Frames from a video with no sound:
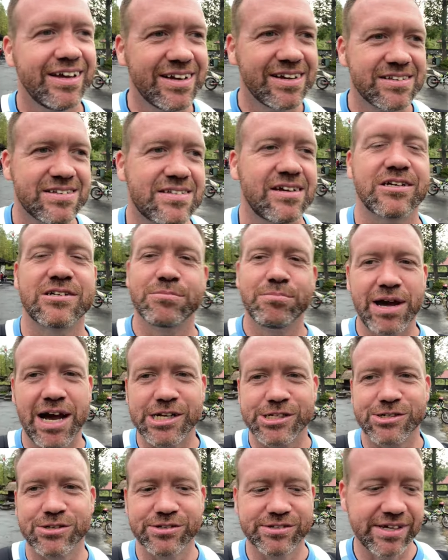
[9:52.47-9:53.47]
such a
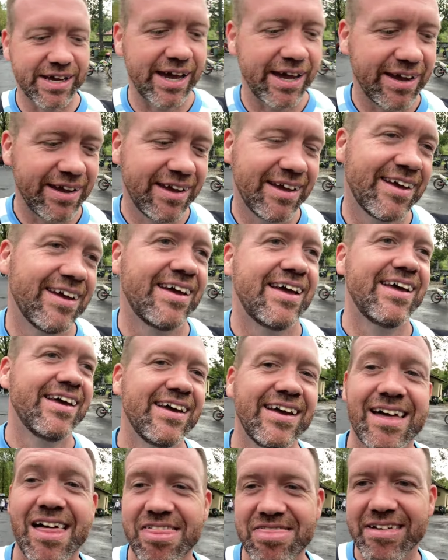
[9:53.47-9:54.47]
magical day.
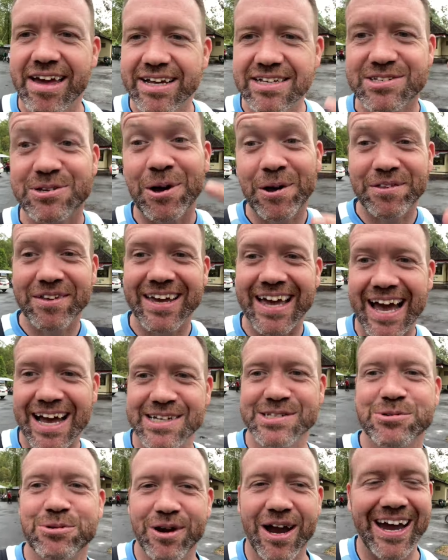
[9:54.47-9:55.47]
Thanks to all the
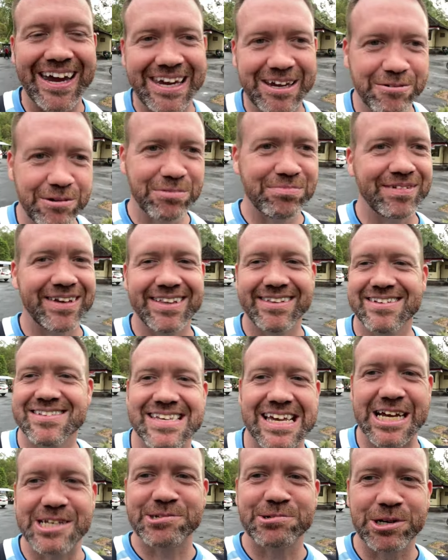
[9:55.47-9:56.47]
guys who were hiking with me. These
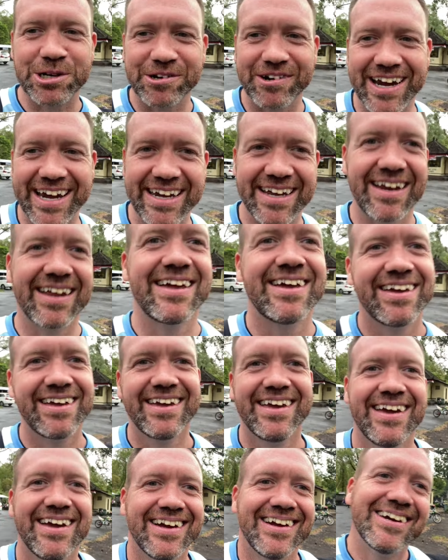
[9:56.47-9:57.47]
guys were great.
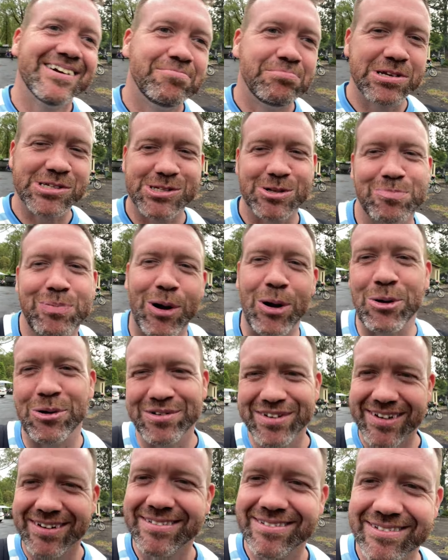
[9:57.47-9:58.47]
Mr.
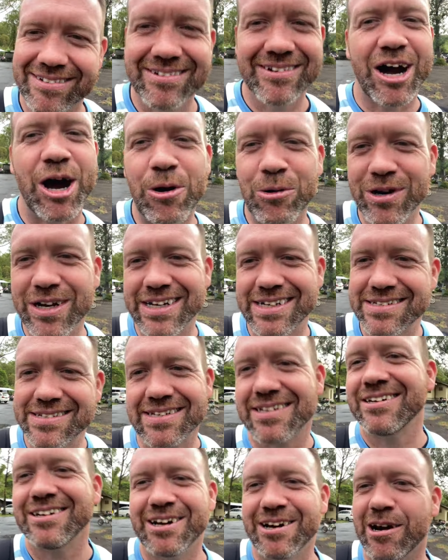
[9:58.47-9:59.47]
Poland,
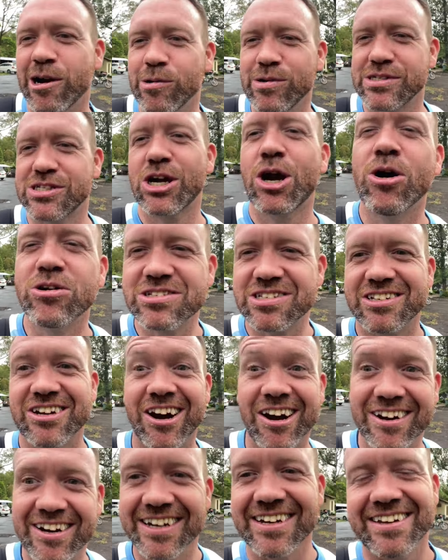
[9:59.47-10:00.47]
always
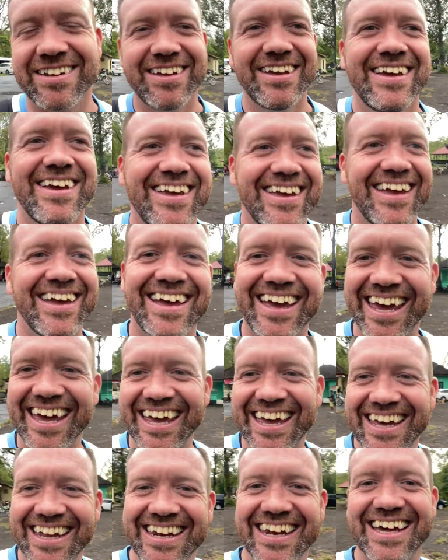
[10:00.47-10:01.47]
co-starring.
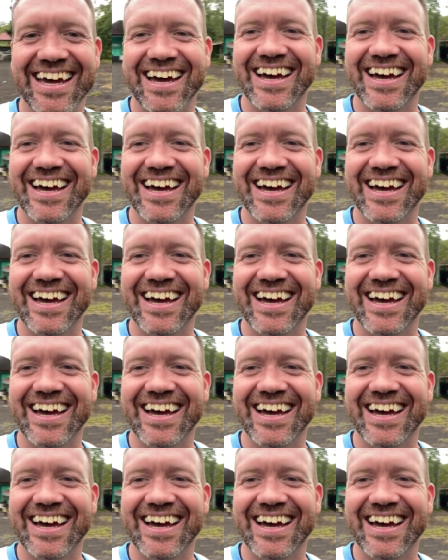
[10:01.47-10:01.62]
And